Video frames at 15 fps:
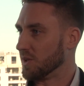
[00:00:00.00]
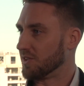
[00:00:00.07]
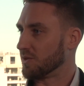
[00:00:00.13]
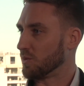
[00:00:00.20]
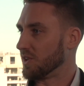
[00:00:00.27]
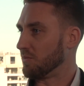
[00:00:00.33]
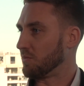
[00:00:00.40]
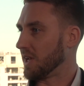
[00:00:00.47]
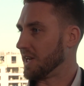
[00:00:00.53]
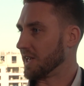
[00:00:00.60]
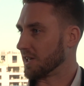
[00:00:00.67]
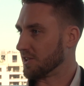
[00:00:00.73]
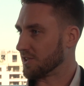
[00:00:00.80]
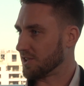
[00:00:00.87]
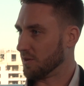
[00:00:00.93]
with a planning
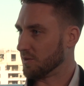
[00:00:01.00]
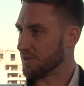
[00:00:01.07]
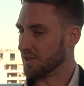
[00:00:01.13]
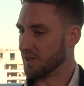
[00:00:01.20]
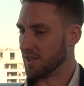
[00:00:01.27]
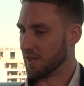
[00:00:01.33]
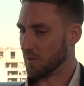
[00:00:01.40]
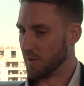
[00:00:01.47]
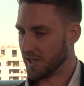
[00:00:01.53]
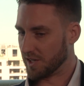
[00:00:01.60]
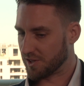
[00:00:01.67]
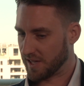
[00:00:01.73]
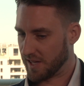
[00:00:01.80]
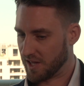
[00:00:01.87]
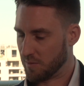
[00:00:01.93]
consultant that we'd
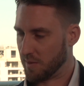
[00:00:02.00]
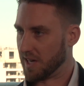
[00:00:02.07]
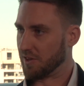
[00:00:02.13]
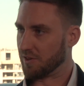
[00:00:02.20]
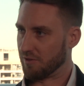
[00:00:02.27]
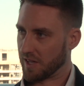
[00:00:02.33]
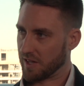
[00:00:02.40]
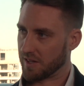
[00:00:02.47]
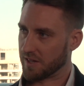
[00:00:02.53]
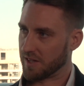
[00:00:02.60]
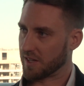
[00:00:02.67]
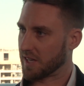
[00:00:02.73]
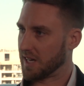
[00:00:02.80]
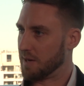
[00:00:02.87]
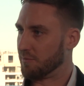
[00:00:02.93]
send them anything
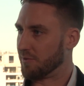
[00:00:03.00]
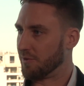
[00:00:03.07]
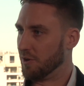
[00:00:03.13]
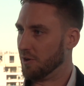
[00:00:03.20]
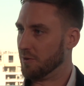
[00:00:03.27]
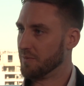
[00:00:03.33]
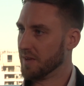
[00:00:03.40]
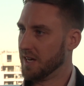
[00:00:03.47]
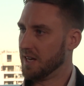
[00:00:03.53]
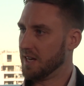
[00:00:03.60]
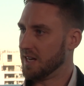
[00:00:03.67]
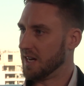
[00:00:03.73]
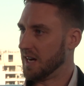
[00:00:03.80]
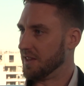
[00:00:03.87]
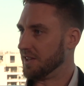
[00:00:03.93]
that came through,
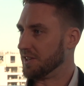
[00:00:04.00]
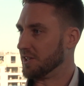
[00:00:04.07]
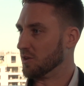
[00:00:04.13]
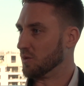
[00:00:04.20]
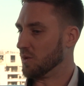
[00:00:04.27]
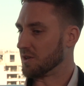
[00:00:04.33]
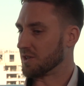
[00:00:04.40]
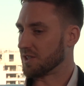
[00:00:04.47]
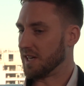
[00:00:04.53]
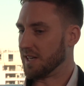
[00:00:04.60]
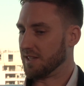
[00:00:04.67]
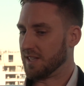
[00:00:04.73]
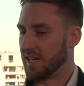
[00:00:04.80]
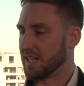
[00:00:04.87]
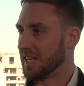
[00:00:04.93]
and the deal was
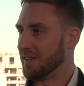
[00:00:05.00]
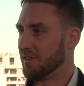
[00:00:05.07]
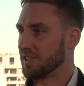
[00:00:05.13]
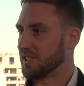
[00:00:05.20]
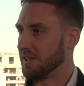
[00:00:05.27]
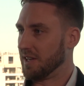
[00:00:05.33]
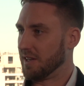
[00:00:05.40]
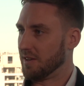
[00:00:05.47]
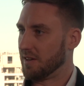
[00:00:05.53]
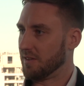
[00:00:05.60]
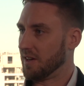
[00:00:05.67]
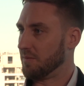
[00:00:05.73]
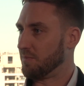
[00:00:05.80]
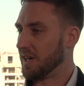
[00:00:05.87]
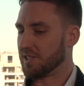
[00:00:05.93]
they'd give us
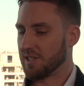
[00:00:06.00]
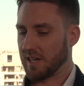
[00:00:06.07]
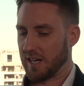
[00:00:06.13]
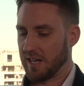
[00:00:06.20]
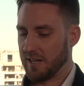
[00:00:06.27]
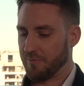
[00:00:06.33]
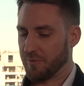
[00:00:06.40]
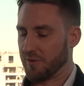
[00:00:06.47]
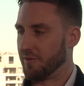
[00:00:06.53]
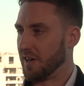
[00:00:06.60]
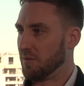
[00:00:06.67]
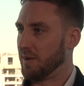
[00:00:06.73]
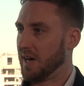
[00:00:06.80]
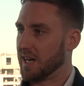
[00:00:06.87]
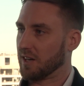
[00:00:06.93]
basically a
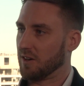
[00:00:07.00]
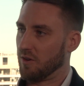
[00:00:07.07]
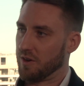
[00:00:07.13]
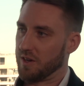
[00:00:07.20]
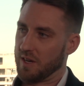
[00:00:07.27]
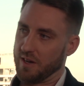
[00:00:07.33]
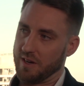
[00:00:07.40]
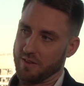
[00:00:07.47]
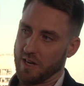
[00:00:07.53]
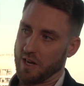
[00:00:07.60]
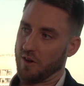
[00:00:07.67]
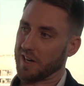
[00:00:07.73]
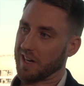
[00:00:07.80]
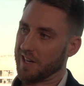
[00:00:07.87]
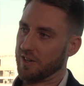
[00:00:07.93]
feedback on the
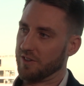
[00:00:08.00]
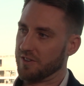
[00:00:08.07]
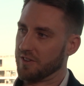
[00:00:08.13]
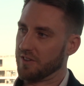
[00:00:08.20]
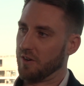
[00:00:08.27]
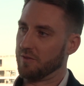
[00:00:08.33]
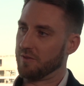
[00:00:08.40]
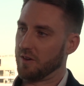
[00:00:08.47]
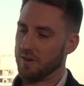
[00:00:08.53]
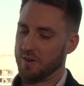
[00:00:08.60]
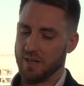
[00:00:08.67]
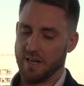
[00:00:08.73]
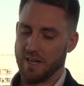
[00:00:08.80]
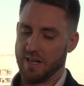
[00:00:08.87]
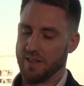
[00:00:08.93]
likelihood of,
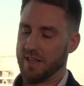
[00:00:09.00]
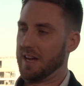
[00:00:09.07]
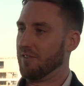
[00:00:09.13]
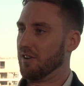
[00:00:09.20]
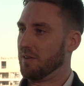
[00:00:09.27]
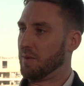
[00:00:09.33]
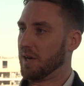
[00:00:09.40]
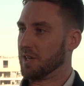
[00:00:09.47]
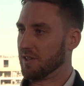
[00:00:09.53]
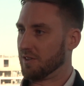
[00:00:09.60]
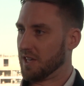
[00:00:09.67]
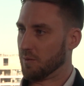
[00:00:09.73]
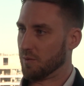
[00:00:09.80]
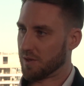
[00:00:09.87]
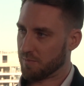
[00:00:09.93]
in their opinion,
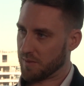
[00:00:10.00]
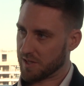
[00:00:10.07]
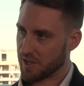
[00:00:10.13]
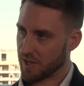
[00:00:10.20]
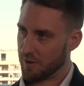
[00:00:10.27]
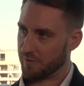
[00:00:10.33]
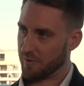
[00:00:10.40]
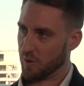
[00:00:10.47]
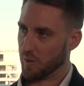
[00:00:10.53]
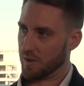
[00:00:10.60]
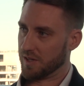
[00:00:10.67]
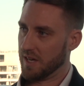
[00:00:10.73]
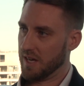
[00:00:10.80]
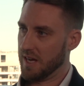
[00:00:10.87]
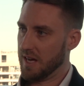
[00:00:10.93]
that it would be to go
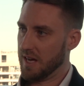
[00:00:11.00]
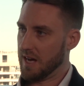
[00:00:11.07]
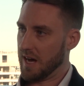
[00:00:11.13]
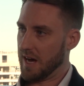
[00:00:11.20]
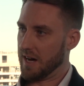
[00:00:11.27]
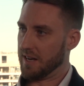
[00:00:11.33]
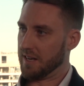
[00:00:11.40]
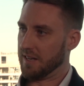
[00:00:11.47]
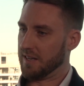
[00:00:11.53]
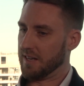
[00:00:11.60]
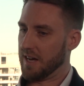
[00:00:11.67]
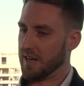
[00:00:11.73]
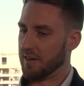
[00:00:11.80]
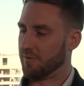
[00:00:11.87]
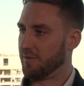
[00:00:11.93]
forward,
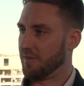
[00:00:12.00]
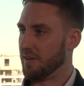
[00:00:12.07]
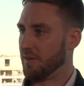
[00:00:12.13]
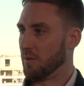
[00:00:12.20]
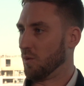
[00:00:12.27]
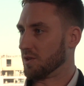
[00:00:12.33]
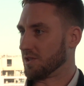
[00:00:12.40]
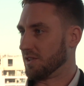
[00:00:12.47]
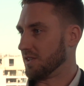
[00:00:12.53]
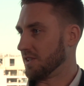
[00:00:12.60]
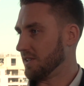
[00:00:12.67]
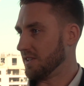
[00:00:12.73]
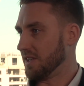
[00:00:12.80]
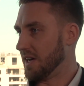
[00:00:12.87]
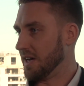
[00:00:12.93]
and if it wasn't
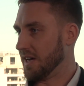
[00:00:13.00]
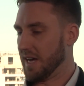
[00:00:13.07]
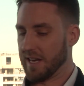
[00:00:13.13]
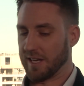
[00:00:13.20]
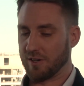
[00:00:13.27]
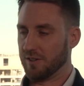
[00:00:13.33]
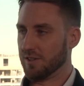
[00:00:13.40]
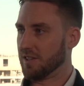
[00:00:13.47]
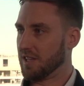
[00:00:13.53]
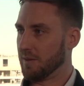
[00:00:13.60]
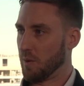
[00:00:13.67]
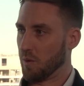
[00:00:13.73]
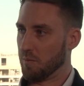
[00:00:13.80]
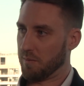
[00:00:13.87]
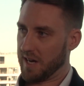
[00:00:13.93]
any good, then
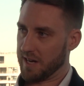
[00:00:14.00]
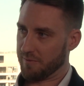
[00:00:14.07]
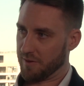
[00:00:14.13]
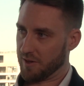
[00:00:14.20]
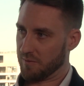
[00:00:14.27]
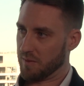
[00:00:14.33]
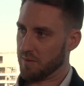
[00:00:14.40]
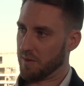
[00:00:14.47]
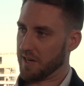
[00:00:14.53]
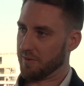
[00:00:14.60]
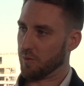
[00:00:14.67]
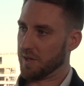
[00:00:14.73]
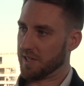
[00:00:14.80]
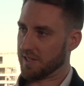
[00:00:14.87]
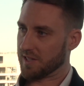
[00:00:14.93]
we wouldn't pay for them. But
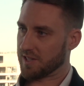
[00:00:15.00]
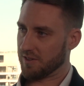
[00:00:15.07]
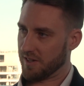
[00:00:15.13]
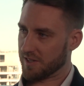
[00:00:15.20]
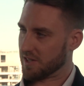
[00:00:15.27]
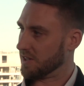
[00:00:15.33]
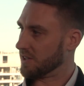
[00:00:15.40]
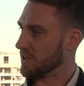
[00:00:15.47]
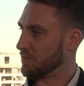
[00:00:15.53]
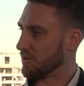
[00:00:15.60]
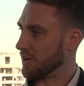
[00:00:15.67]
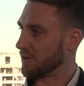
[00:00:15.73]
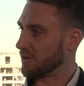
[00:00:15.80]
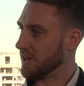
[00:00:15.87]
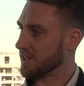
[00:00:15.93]
if we did decide to
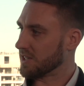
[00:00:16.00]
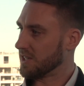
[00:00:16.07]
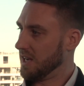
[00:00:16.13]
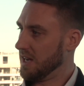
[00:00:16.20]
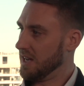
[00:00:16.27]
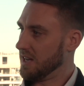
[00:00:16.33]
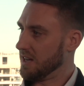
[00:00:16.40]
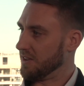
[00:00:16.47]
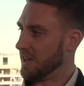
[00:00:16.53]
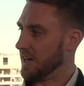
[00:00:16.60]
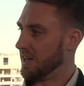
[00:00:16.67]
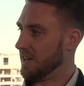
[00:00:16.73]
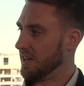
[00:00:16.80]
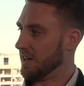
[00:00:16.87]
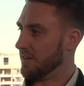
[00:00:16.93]
progress,
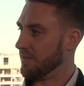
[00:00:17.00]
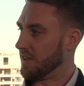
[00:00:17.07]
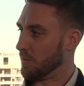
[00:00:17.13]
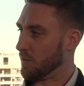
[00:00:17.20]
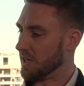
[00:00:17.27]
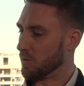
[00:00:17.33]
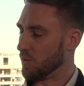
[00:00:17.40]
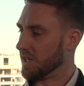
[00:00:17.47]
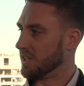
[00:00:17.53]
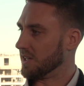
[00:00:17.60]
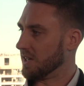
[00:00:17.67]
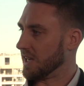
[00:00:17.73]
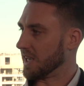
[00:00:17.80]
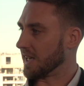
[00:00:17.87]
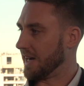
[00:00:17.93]
then we'd
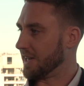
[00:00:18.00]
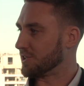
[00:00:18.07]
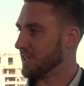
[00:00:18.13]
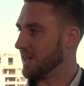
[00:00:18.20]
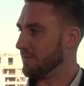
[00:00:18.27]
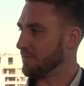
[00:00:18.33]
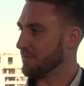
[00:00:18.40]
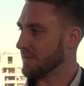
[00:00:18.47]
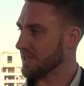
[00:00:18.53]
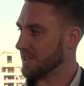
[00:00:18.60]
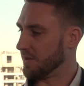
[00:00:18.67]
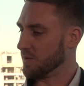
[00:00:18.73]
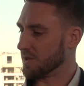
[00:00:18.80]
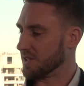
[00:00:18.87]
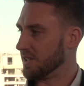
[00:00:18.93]
engage them.
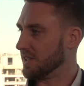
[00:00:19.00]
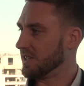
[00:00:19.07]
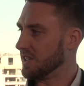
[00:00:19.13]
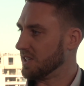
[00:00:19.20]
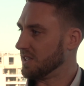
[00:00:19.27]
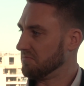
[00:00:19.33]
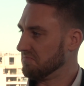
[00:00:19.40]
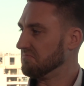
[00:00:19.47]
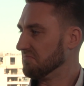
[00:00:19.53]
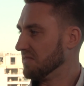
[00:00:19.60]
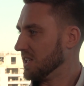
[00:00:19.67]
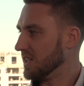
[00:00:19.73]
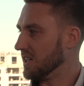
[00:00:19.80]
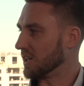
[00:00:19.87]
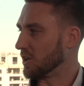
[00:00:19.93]
So it was a
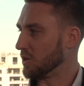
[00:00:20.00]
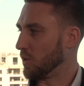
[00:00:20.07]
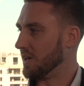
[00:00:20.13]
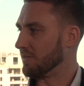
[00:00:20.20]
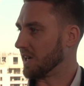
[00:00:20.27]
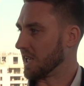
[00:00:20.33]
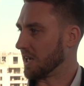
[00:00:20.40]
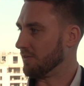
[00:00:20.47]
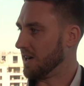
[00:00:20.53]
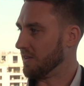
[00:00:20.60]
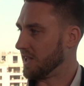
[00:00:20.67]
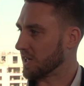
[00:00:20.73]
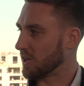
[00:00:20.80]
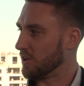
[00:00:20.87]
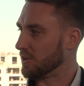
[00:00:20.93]
good way of getting around
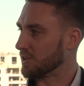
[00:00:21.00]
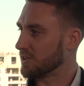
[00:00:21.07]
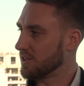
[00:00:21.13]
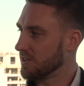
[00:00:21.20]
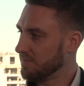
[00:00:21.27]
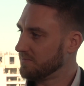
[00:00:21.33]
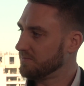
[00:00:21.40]
that cost.